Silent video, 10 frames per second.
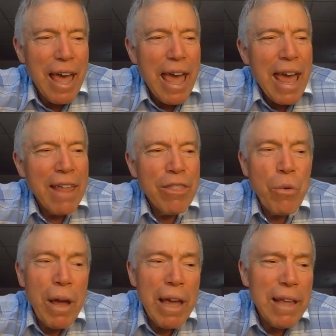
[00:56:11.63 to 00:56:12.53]
And the
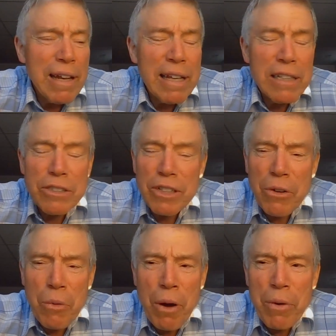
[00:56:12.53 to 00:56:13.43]
way it is,
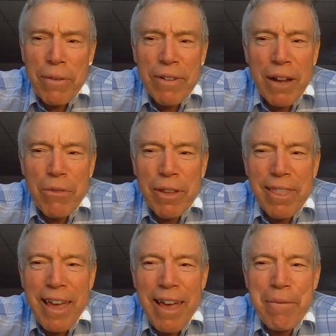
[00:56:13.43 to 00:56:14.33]
what we've done with
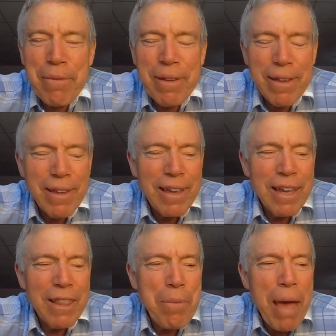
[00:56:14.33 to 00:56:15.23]
them
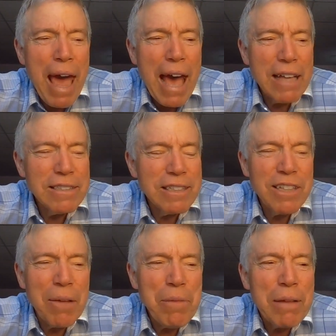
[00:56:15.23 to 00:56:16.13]
in the past is
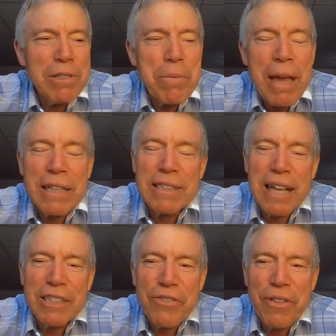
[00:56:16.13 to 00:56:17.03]
sometimes it makes
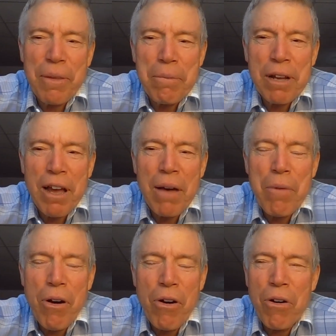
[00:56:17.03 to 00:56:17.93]
sense for them to come
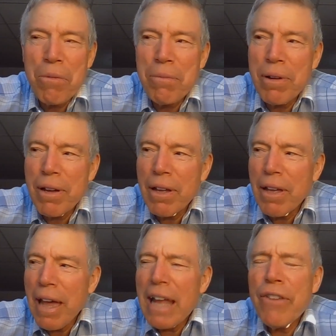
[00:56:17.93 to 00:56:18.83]
home.
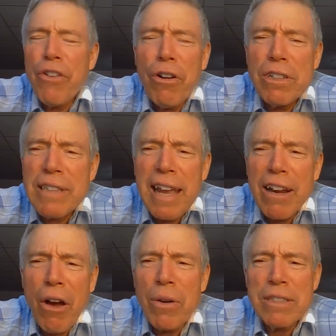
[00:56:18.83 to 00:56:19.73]
And of course, they
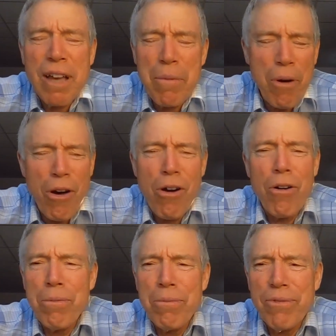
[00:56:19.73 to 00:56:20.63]
can always come
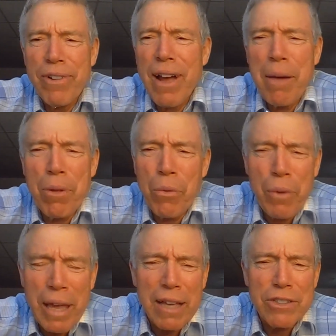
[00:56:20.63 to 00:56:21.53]
home for a couple of
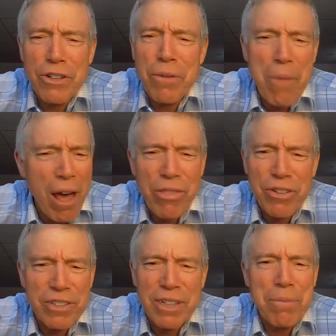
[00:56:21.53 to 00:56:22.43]
weeks or a month
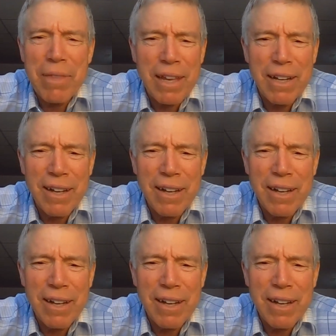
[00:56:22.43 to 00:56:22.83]
or something.